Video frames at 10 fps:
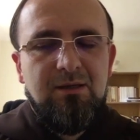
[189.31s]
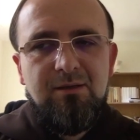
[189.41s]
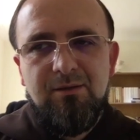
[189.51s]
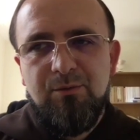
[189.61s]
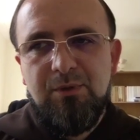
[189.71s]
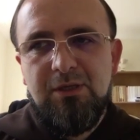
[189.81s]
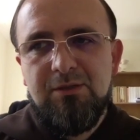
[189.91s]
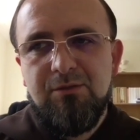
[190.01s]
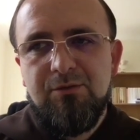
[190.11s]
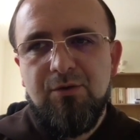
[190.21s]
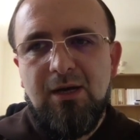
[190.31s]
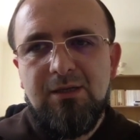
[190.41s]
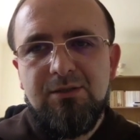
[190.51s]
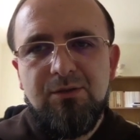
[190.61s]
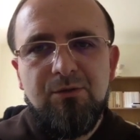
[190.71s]
Uh, we need to try
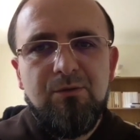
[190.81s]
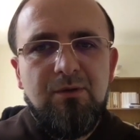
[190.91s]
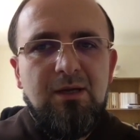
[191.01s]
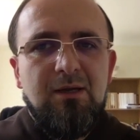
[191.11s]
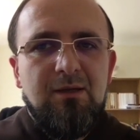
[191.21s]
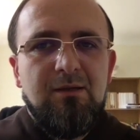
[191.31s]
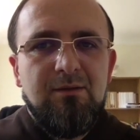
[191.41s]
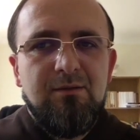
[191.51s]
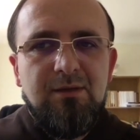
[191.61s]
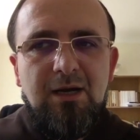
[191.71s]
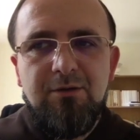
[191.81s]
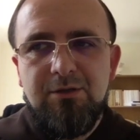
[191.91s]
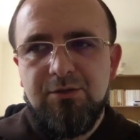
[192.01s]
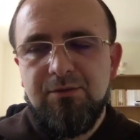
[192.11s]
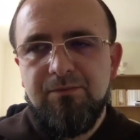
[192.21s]
to uh,
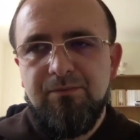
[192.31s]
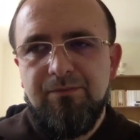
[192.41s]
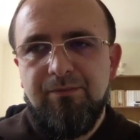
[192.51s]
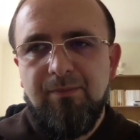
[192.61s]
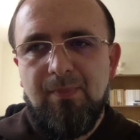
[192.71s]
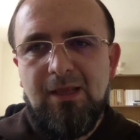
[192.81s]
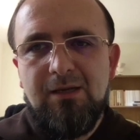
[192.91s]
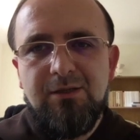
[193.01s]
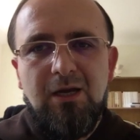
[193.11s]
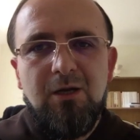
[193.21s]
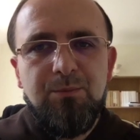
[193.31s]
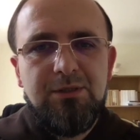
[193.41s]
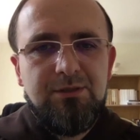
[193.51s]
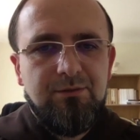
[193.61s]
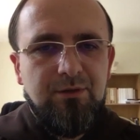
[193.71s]
nourish and help it
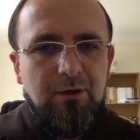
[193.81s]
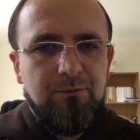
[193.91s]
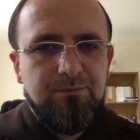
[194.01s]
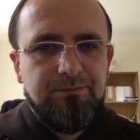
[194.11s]
to grow.